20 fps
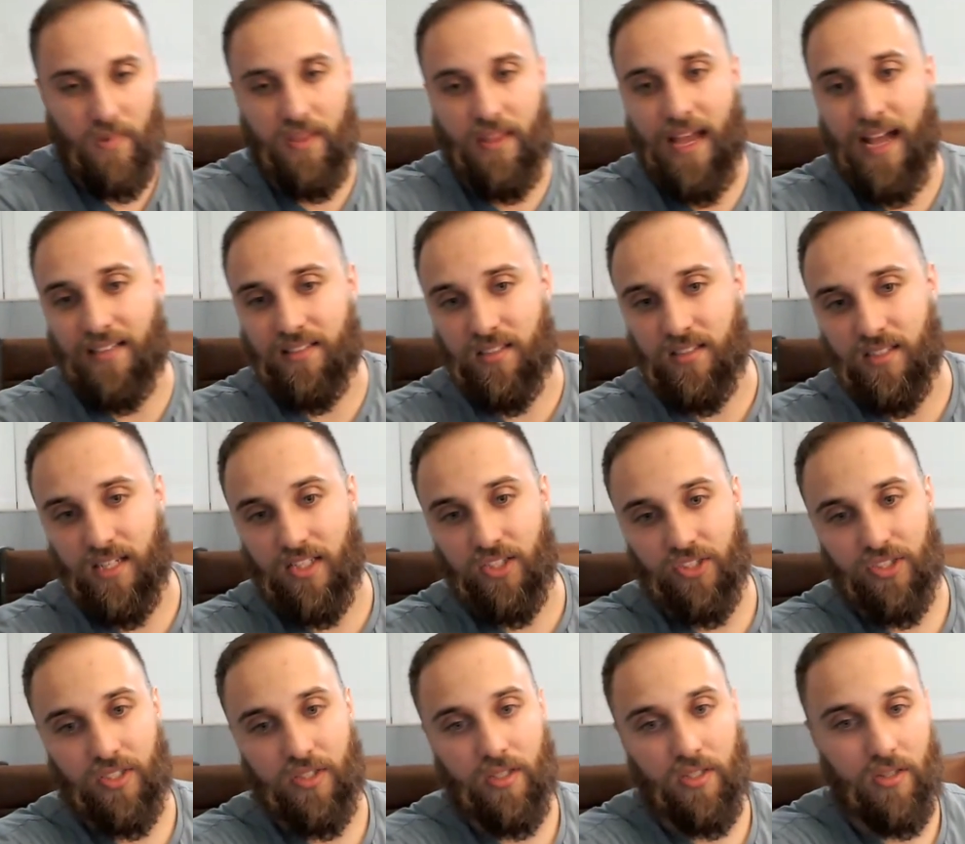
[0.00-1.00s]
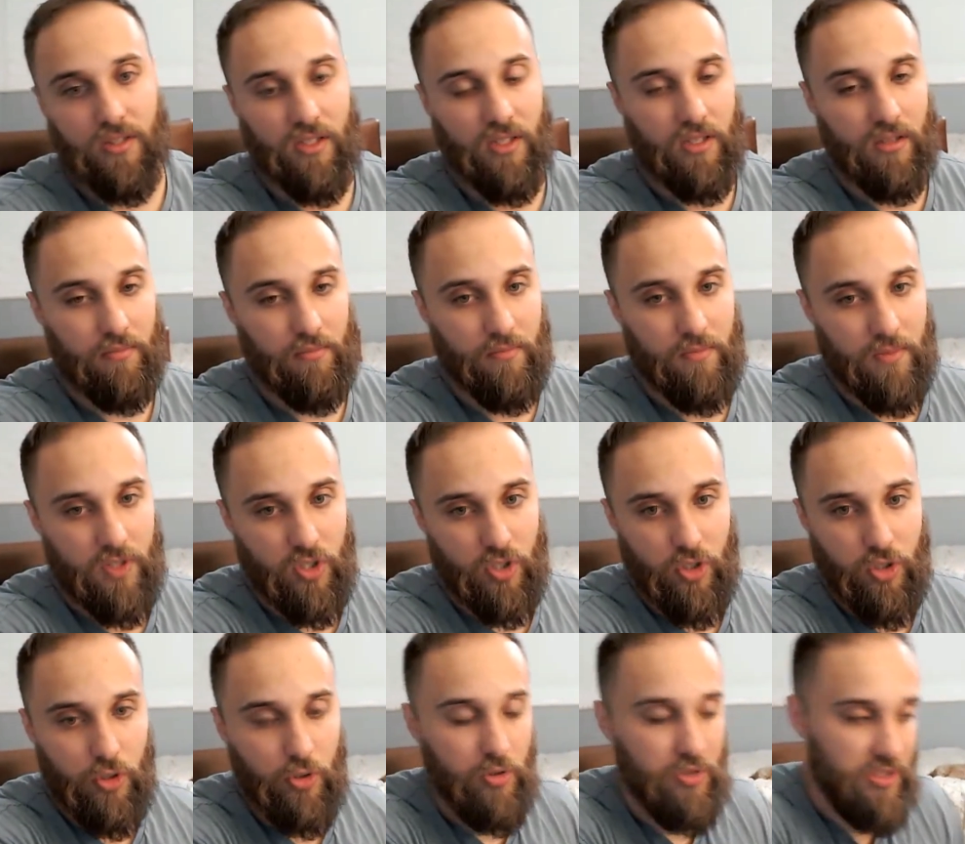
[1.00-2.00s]
That's essentially the
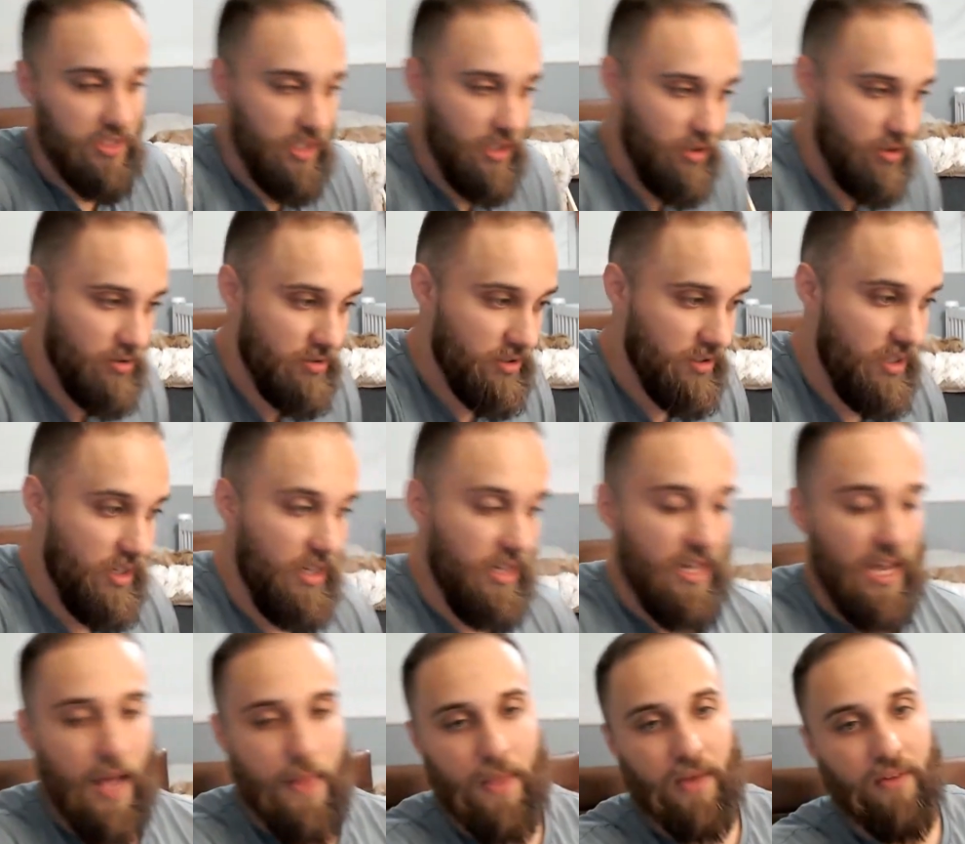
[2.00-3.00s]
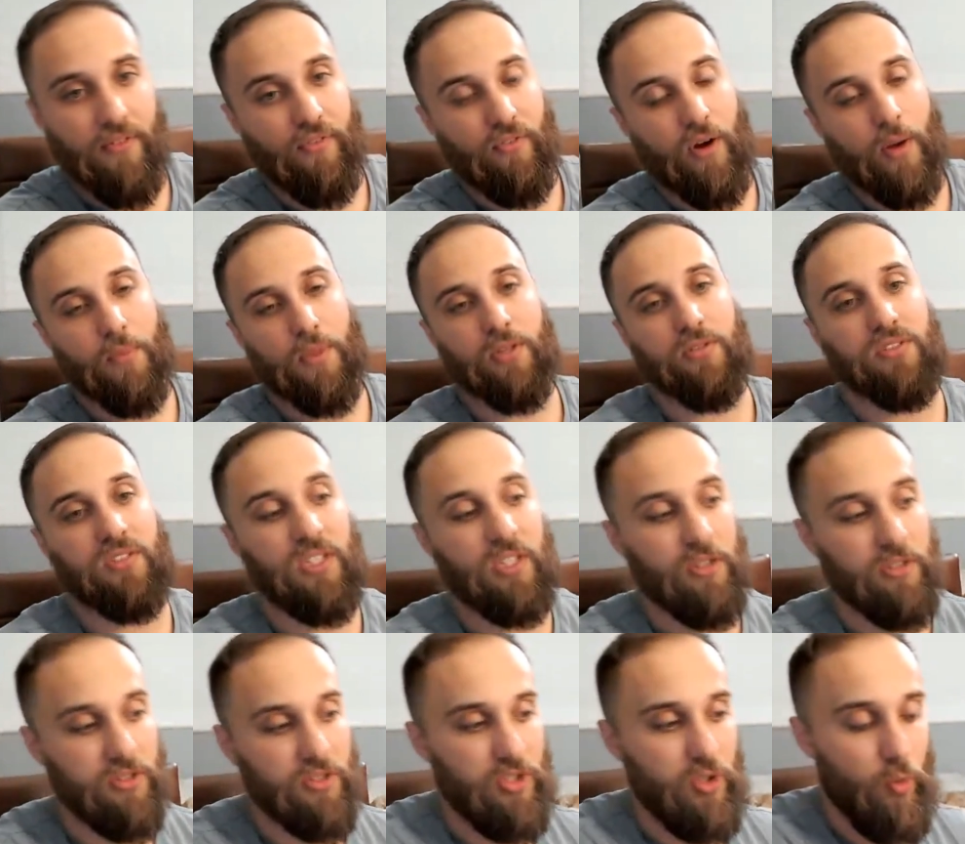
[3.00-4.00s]
two skills. And then from those
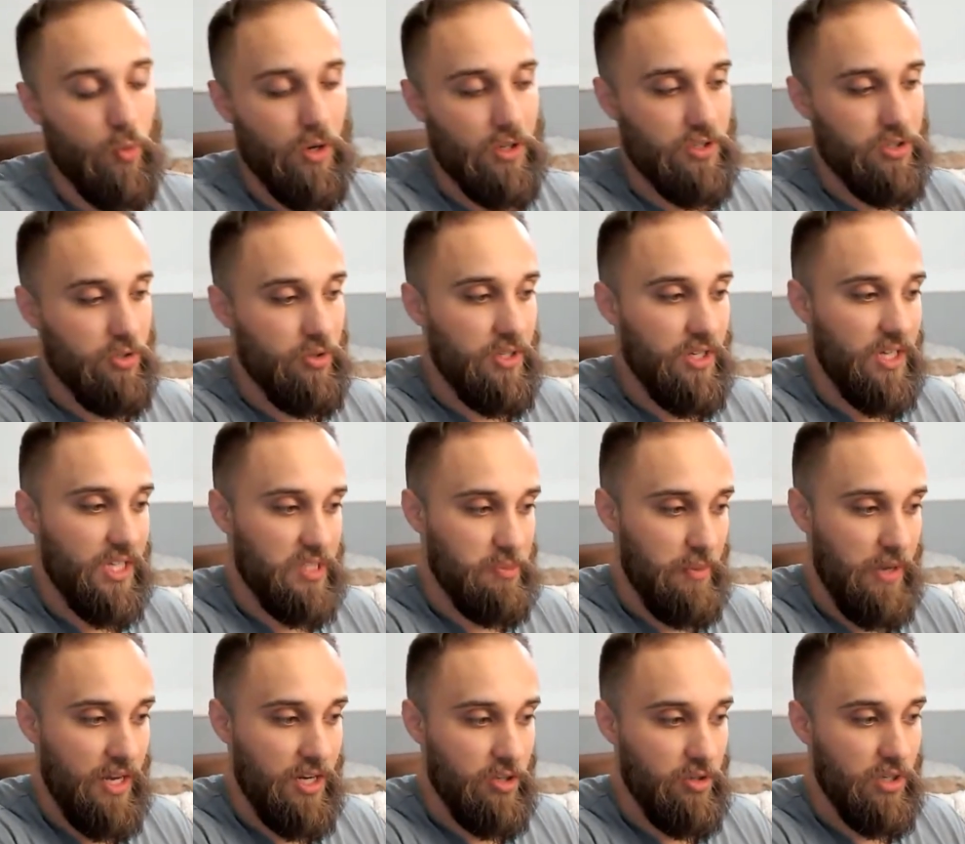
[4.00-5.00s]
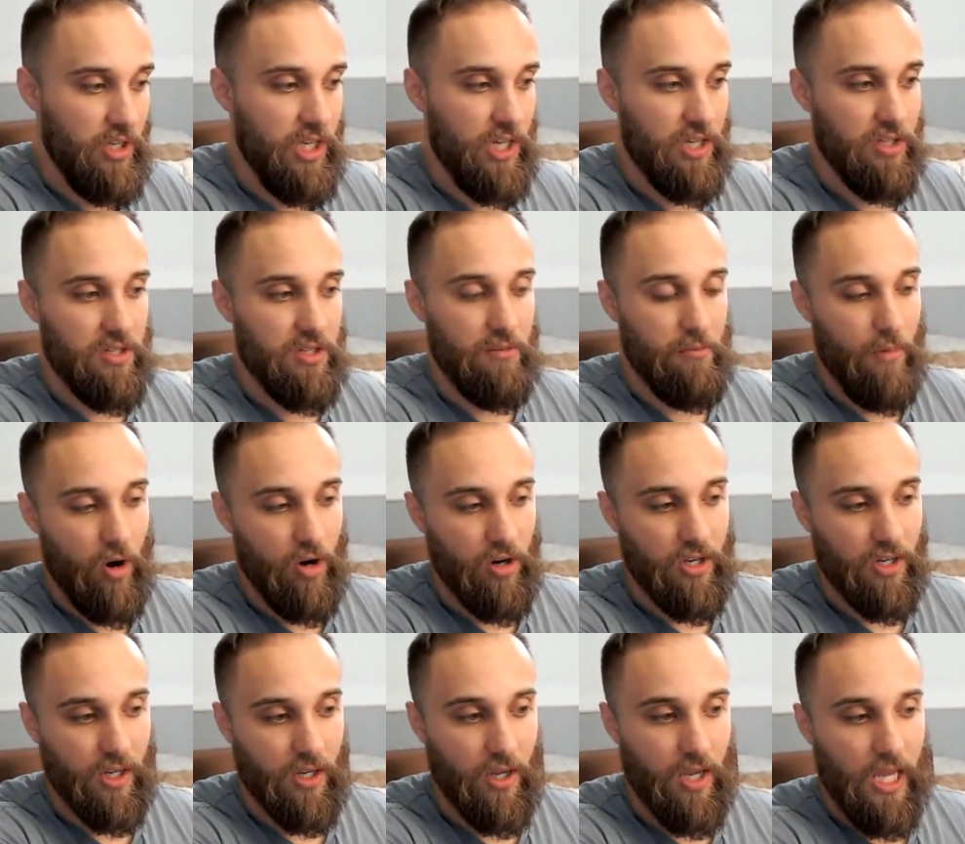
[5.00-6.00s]
skills, you can expand it, you can get into
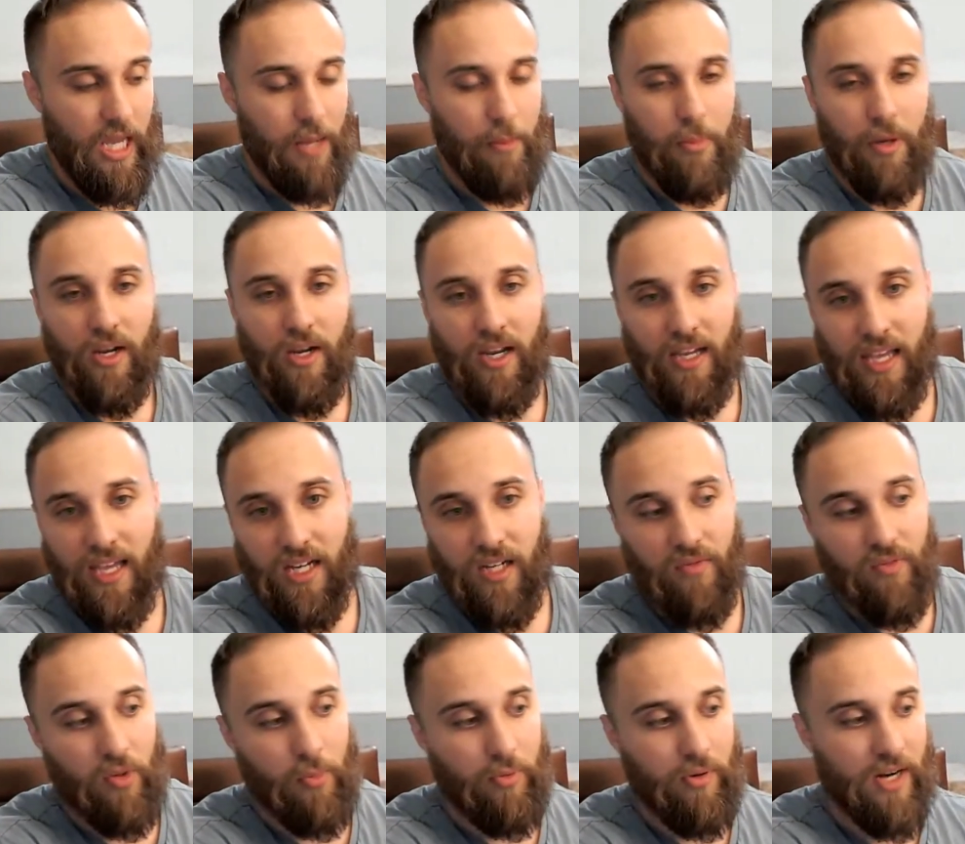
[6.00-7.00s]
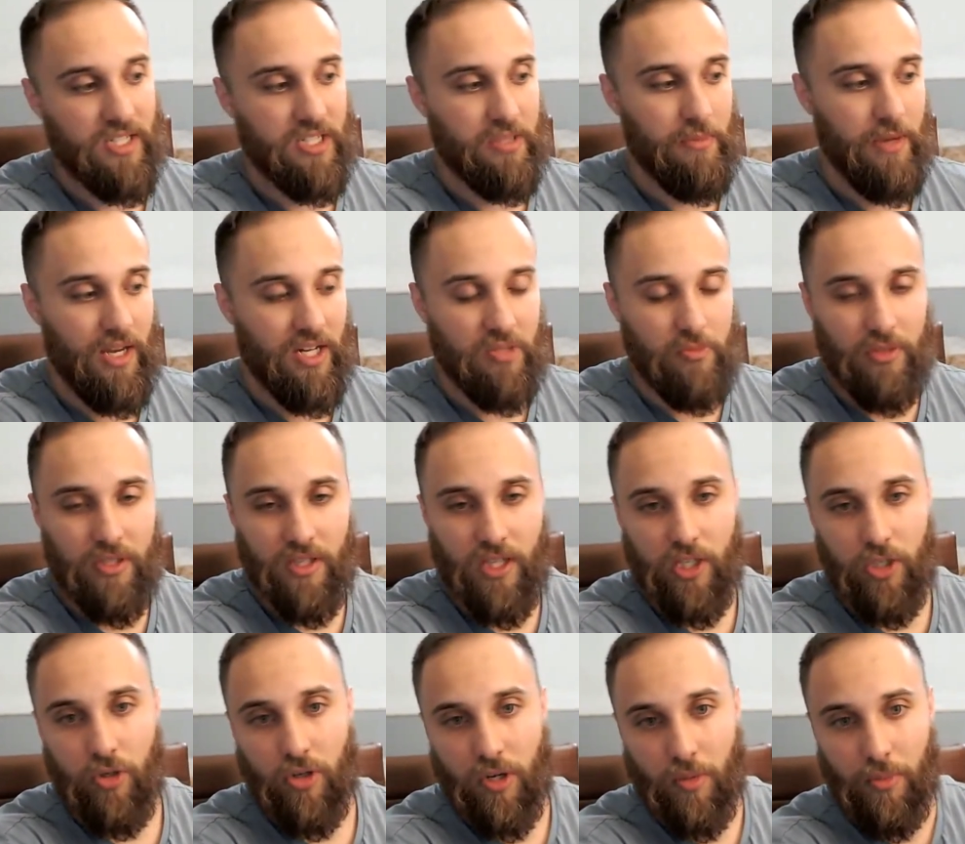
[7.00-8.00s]
marketing. But again, if you're project management,
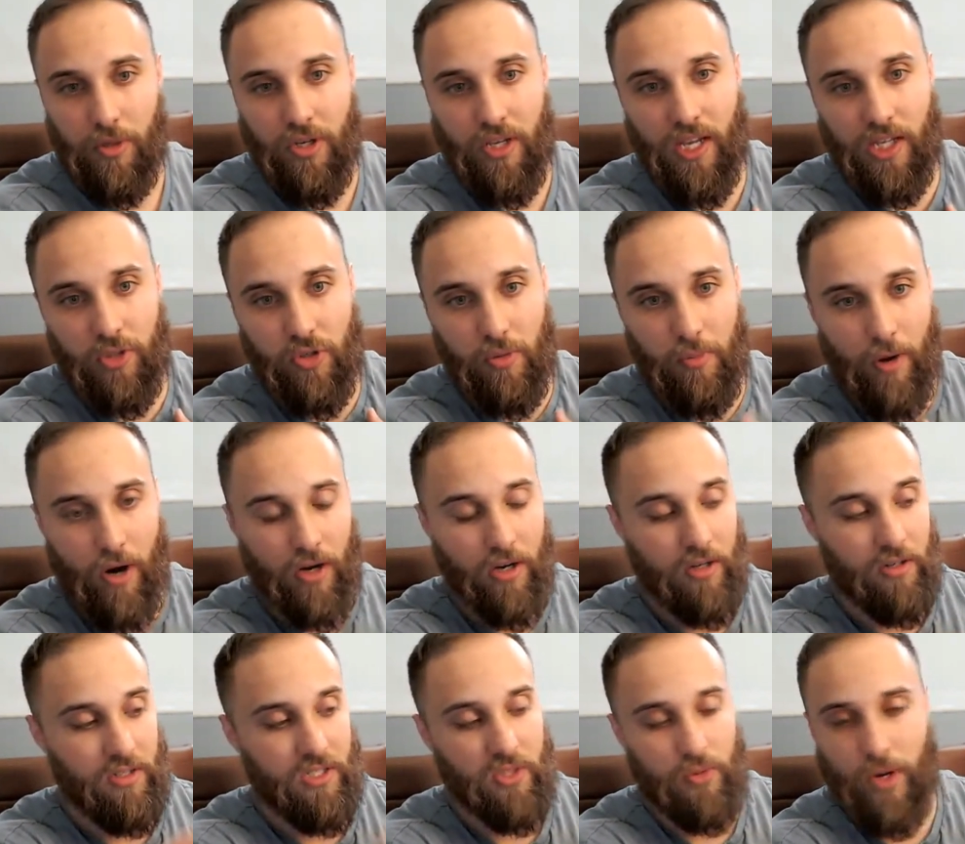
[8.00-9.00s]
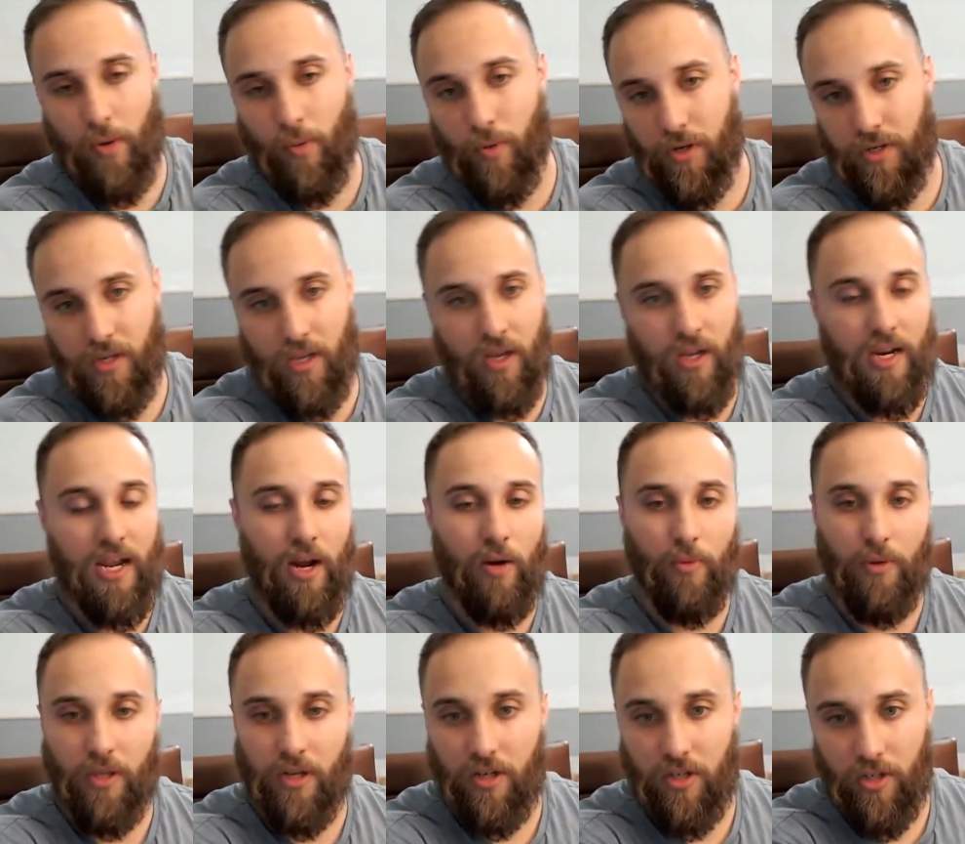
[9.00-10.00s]
then you communicate to a marketer, this is what I want done. How are
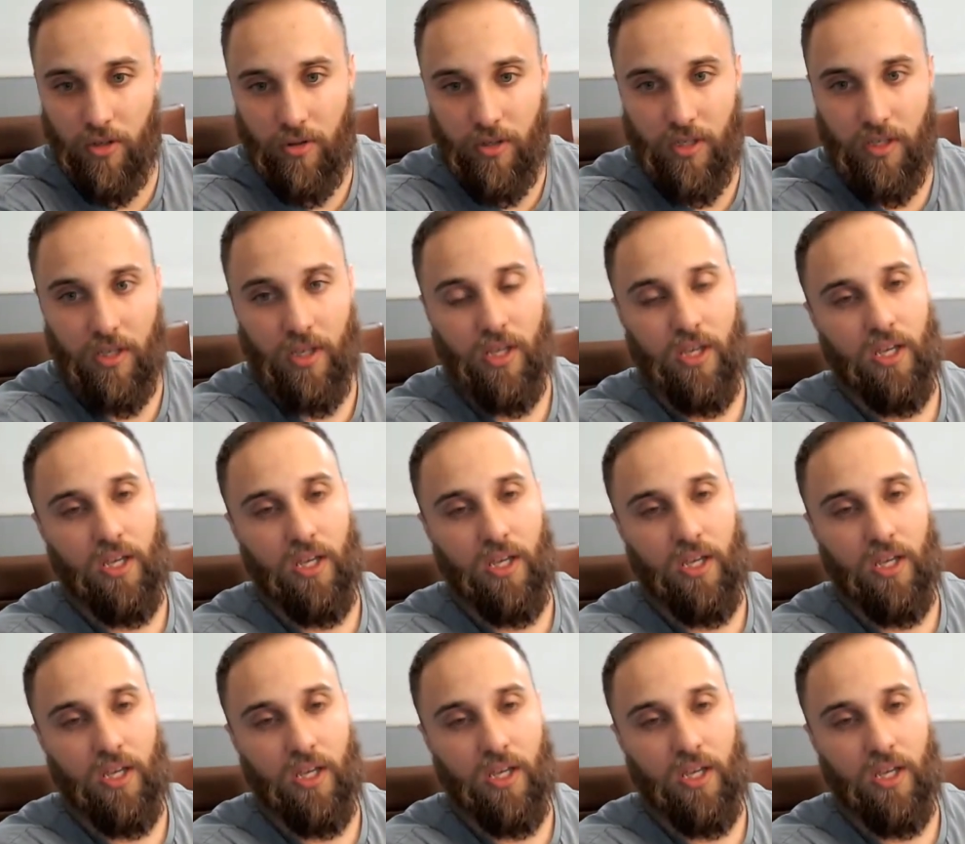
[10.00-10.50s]
we going to do it?